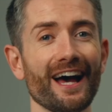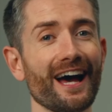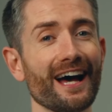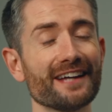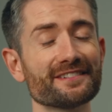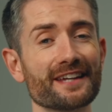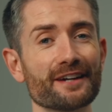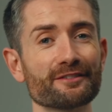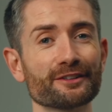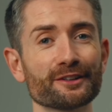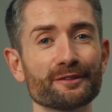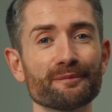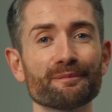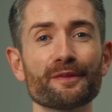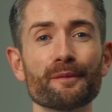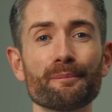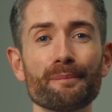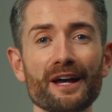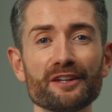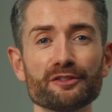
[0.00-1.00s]
As ever,
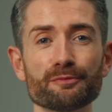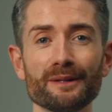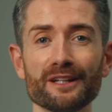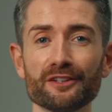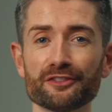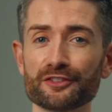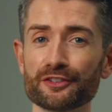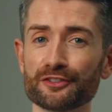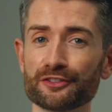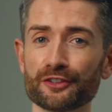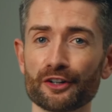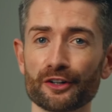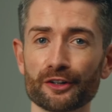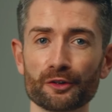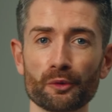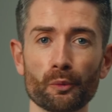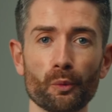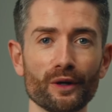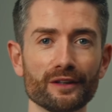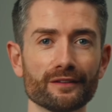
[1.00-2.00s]
the best place to
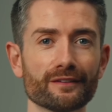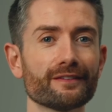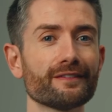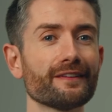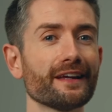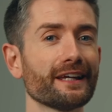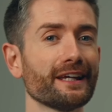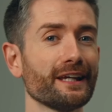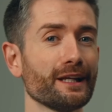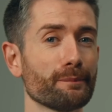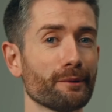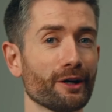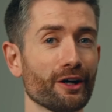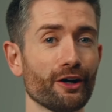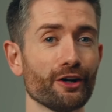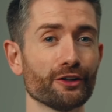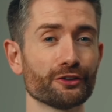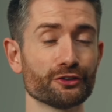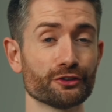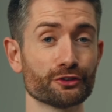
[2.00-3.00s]
start when thinking about
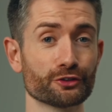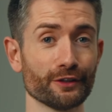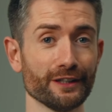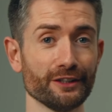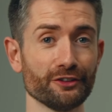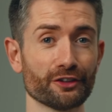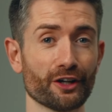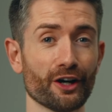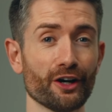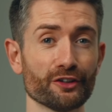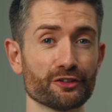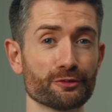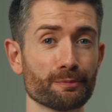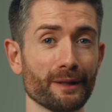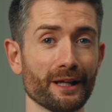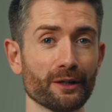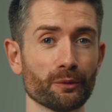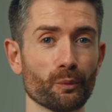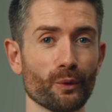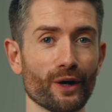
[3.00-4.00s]
how to treat your
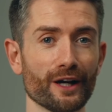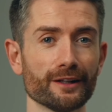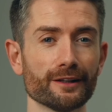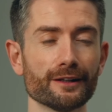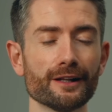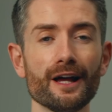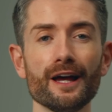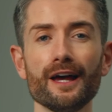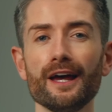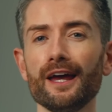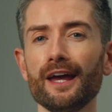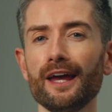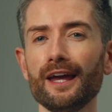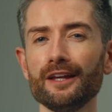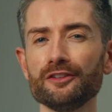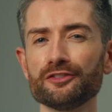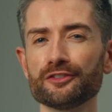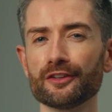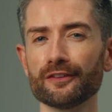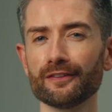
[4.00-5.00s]
houseplant well
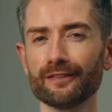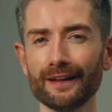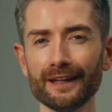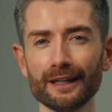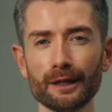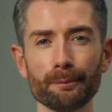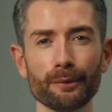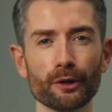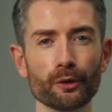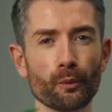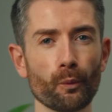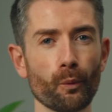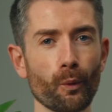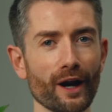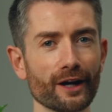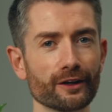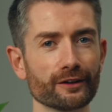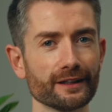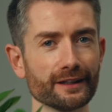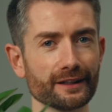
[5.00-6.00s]
is to think about
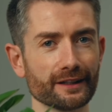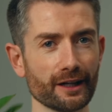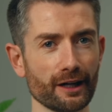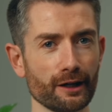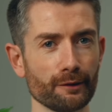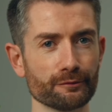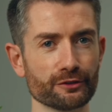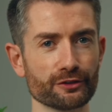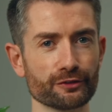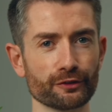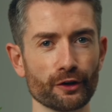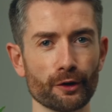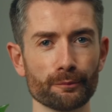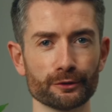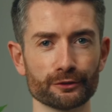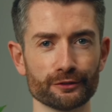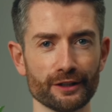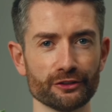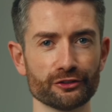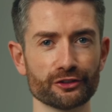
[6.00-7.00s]
where it comes from
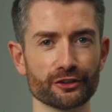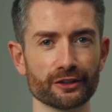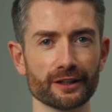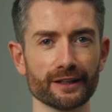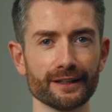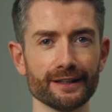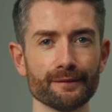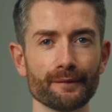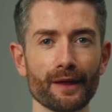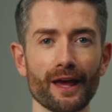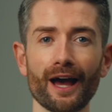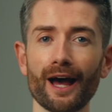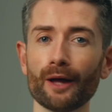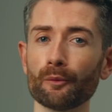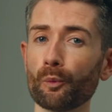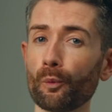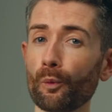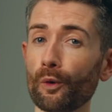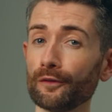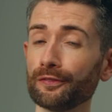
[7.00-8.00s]
originally
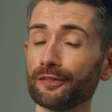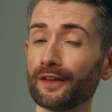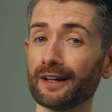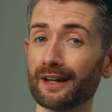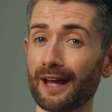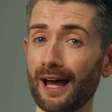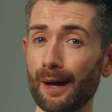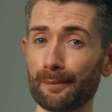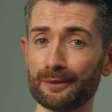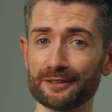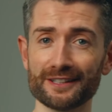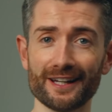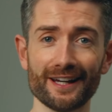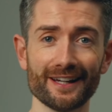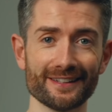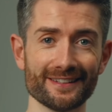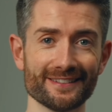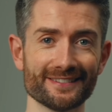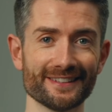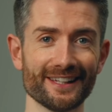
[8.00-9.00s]
and what that
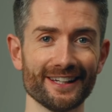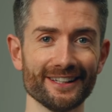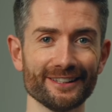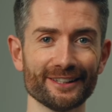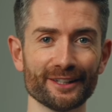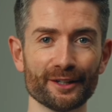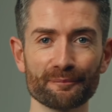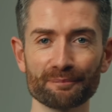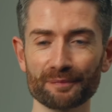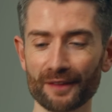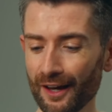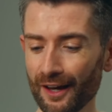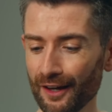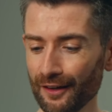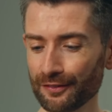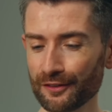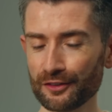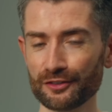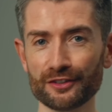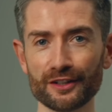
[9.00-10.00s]
habitat is like.
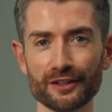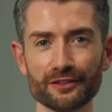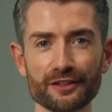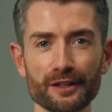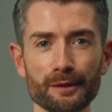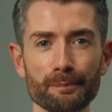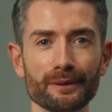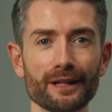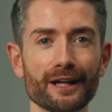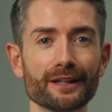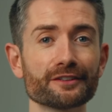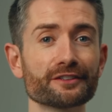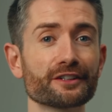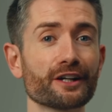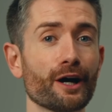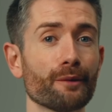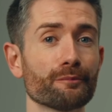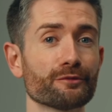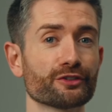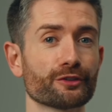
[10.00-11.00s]
The ZZ plant
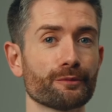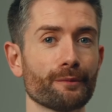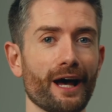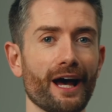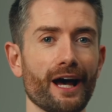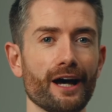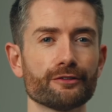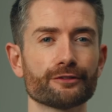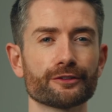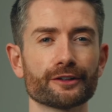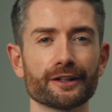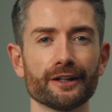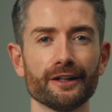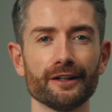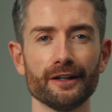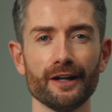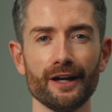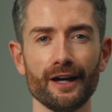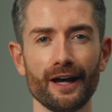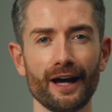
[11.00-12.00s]
comes from
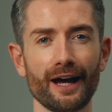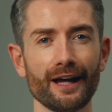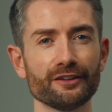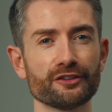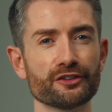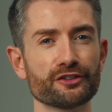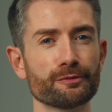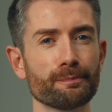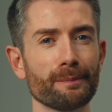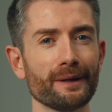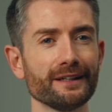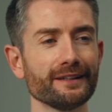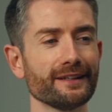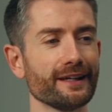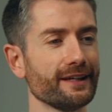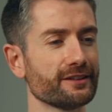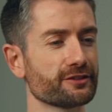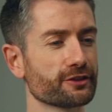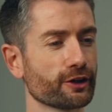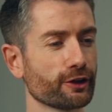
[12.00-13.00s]
Africa, and despite
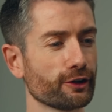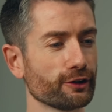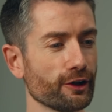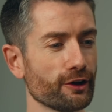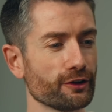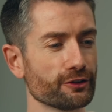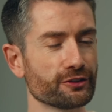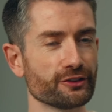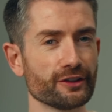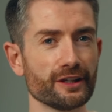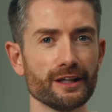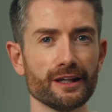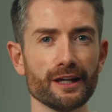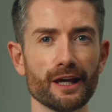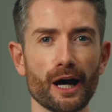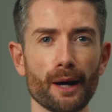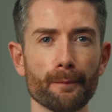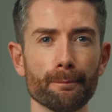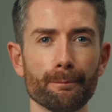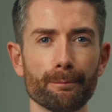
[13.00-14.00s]
its glossy,
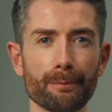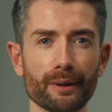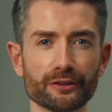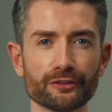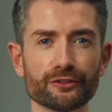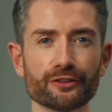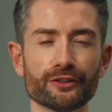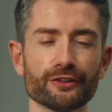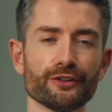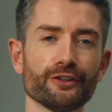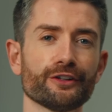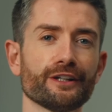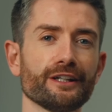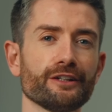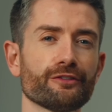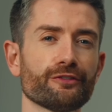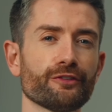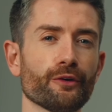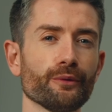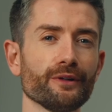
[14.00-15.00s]
abundant
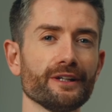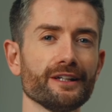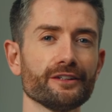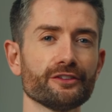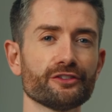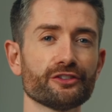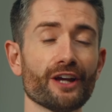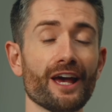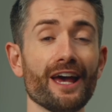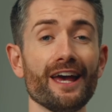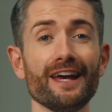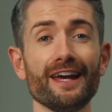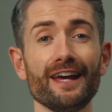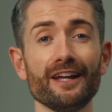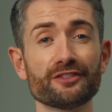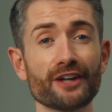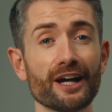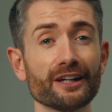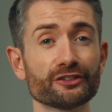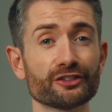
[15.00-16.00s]
looking foliage,
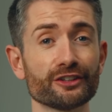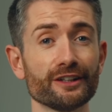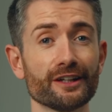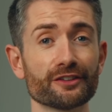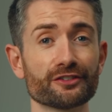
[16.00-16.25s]
it's actually a